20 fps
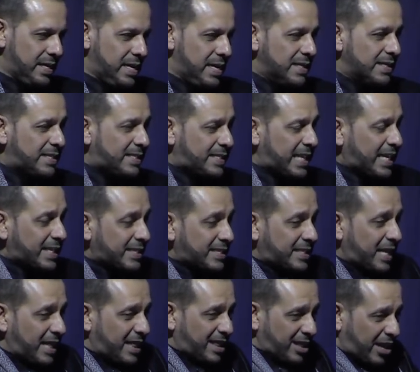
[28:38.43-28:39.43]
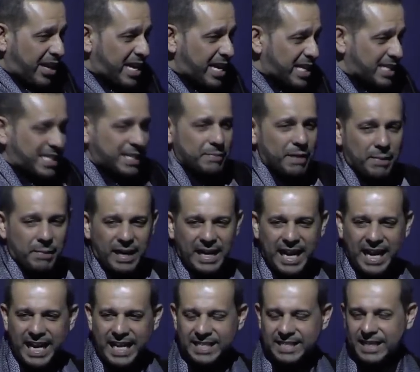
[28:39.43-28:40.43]
sixty-three years Imam Ali
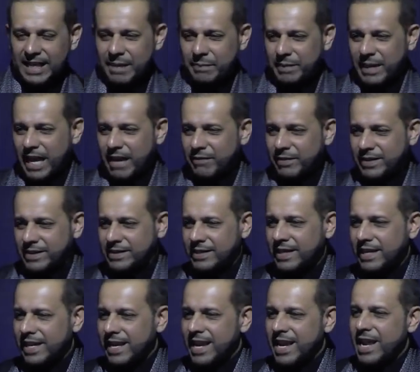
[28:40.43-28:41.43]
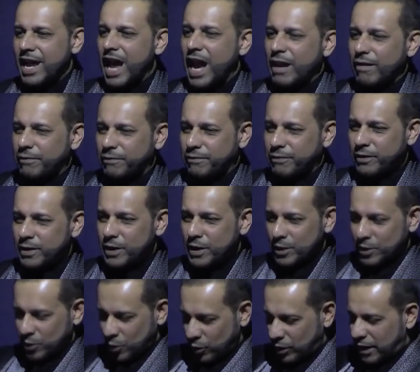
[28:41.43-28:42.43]
alayhi salam gave his life
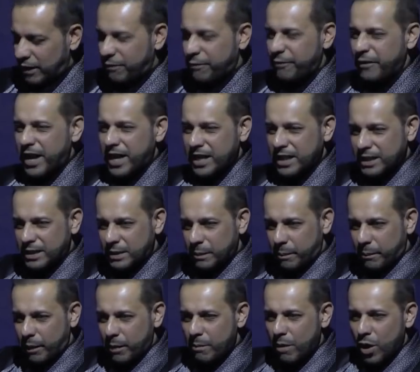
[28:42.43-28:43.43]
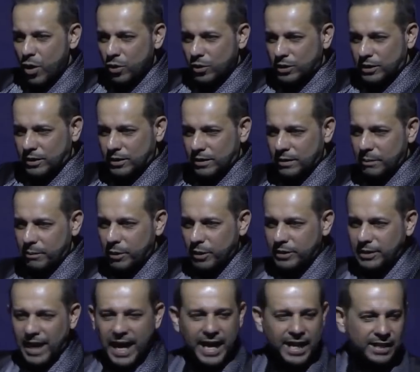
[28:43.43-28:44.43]
to defend, promote,
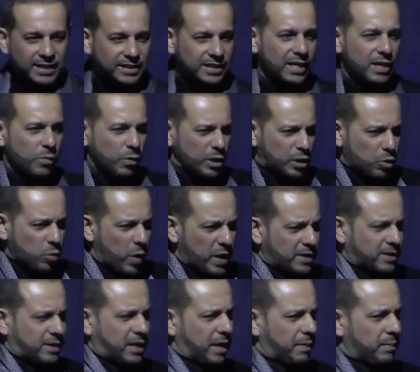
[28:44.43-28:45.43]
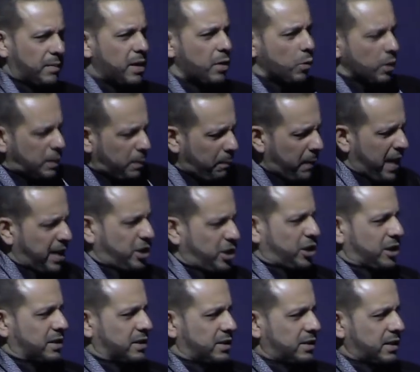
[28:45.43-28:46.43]
protect with wisdom, with
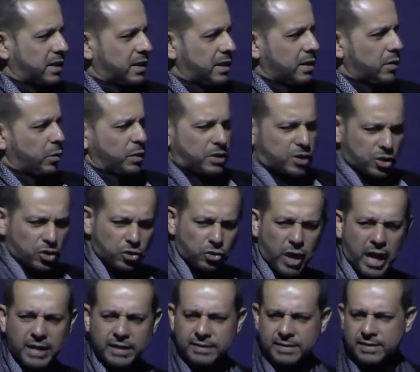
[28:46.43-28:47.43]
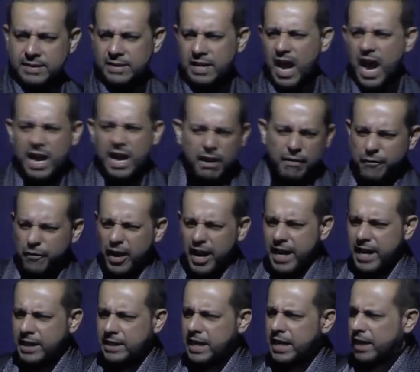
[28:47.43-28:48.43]
patience, with strength,
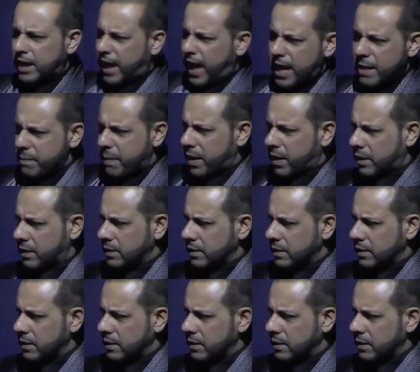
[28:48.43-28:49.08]
unafraid in Khaybar,